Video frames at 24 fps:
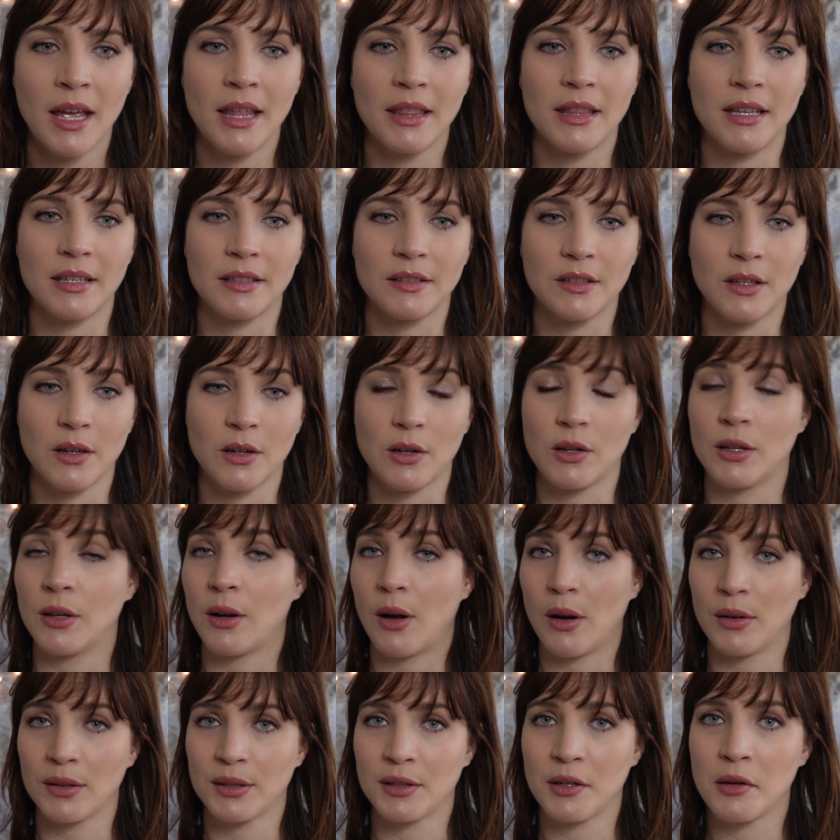This could
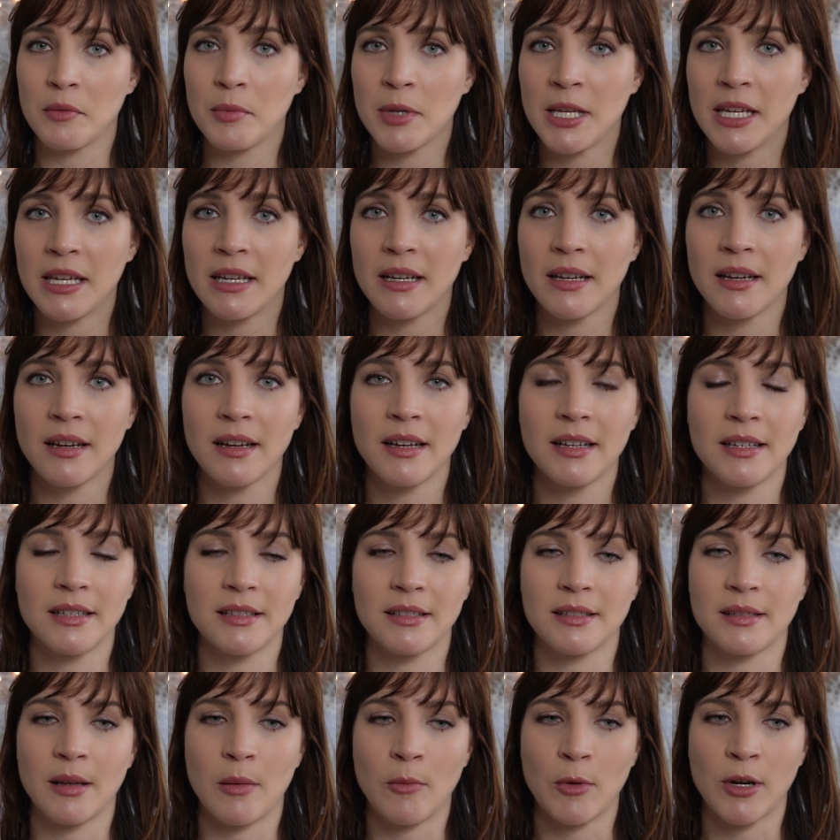also be
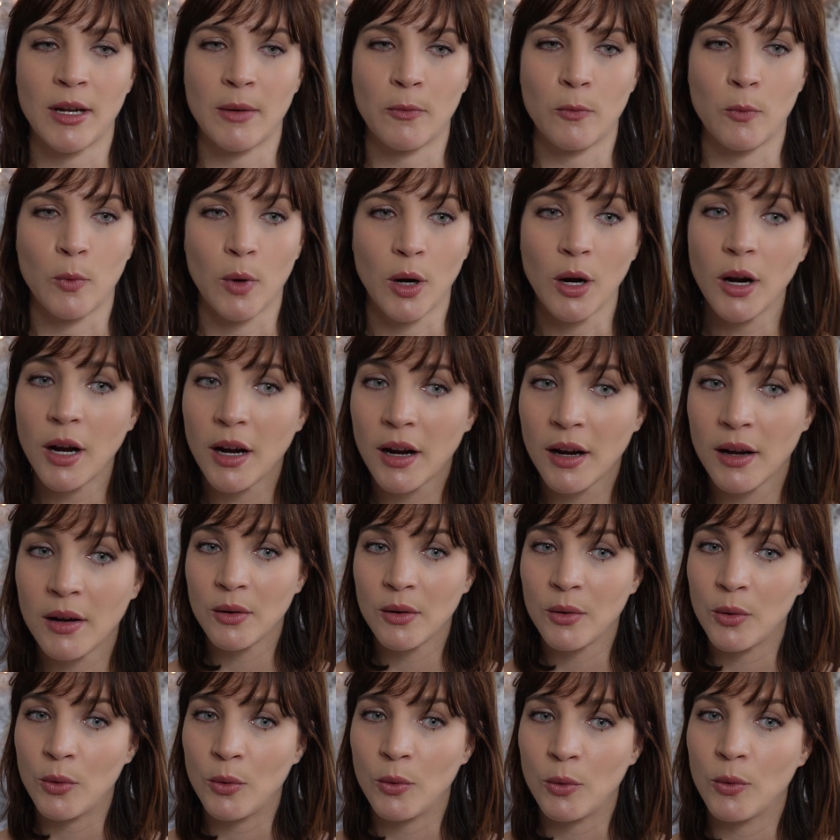someone at work
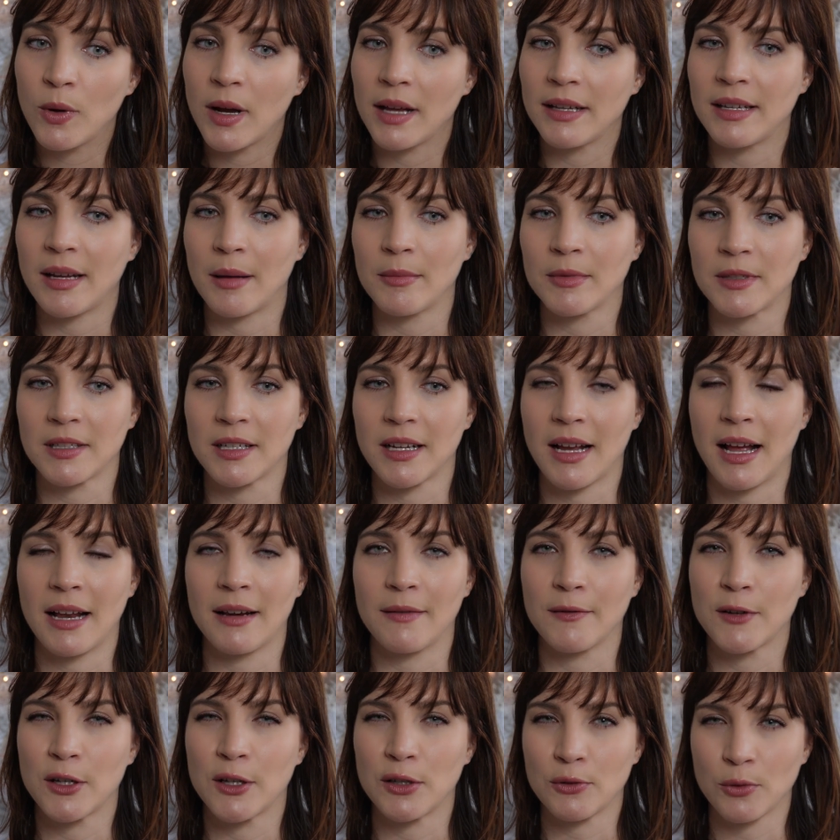who attempts to kind
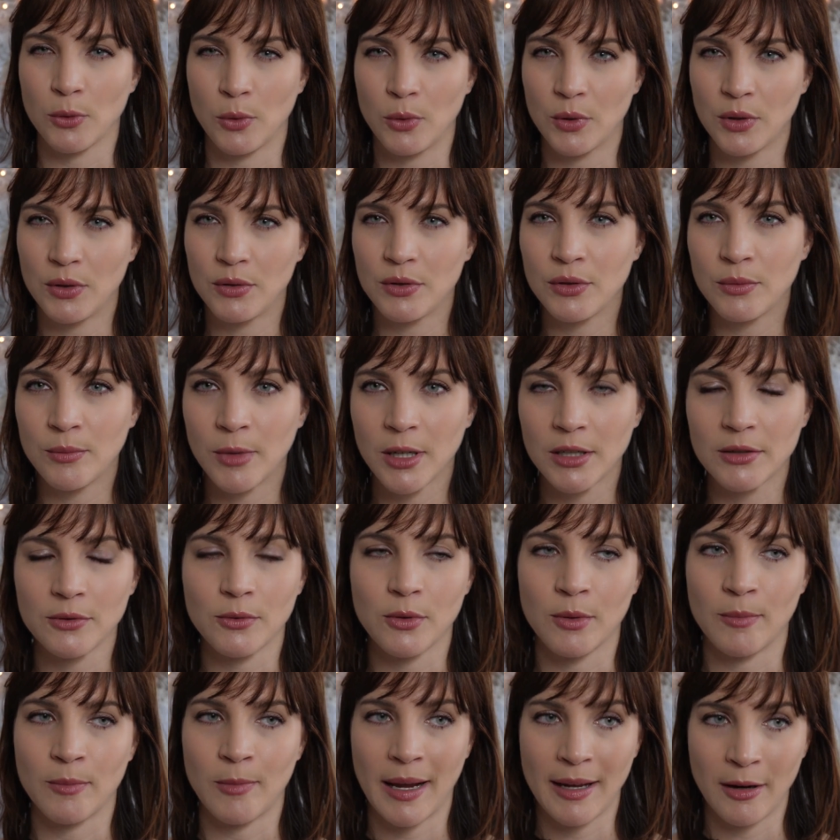of control you too much
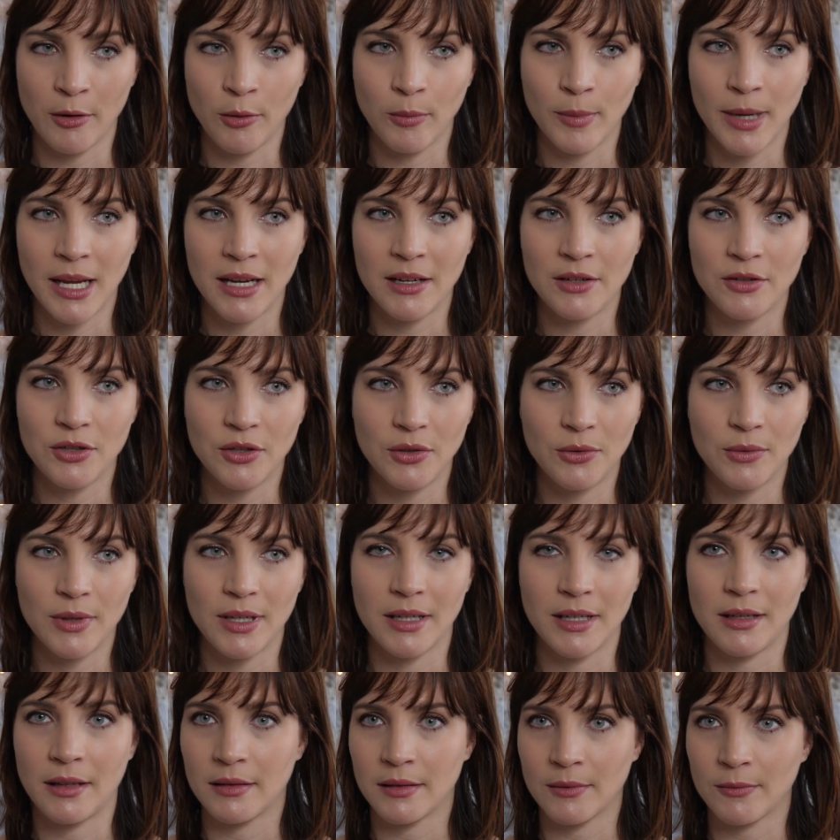or micromanage you
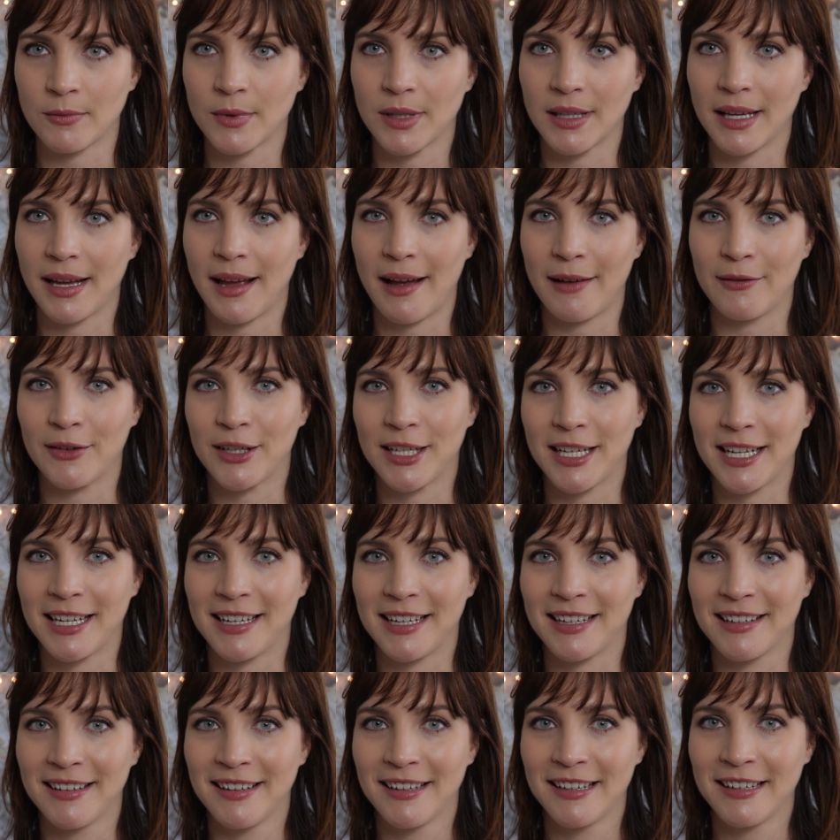and doesn't really have
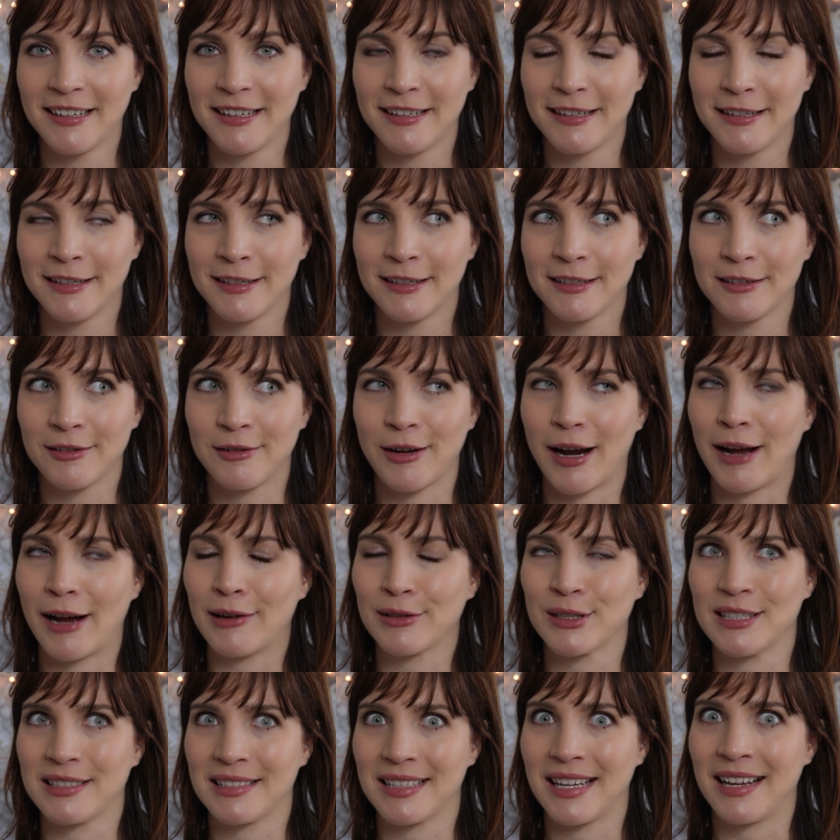any
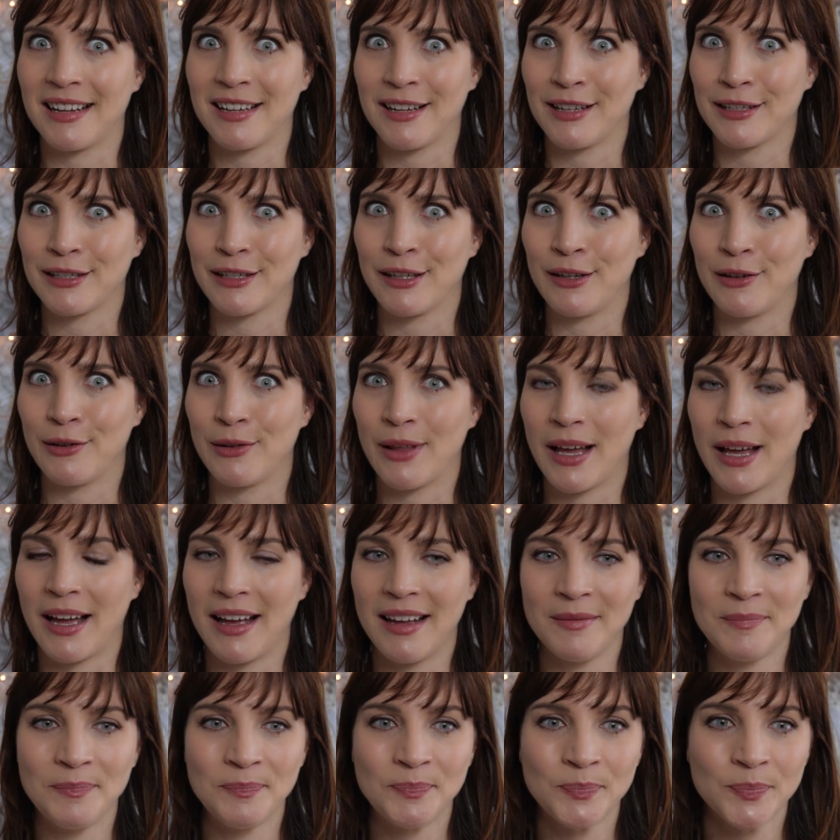ground to stand on to do
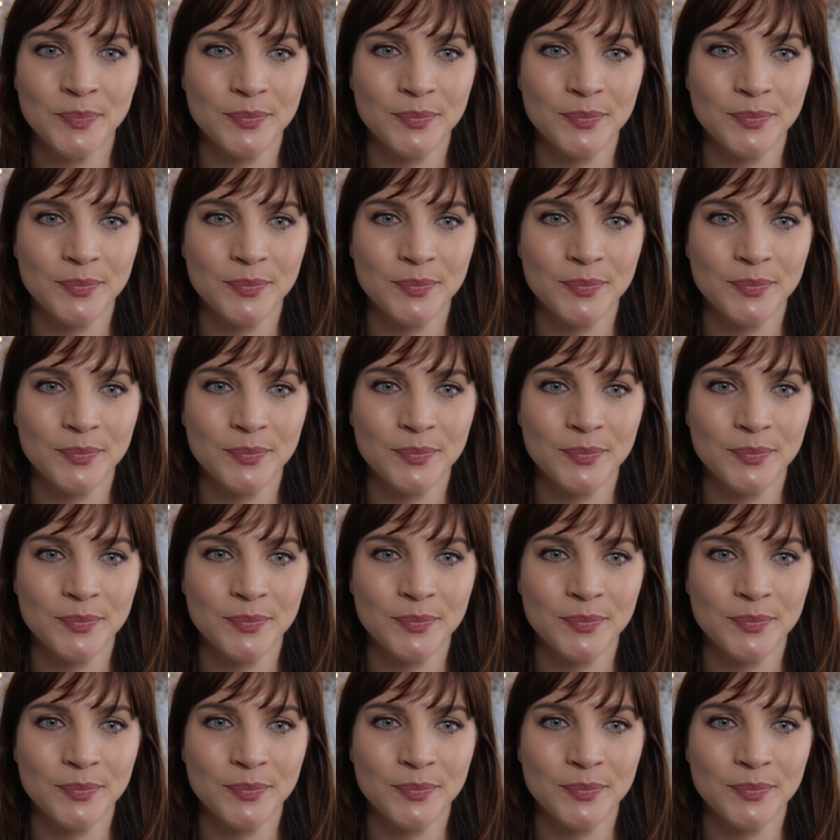that.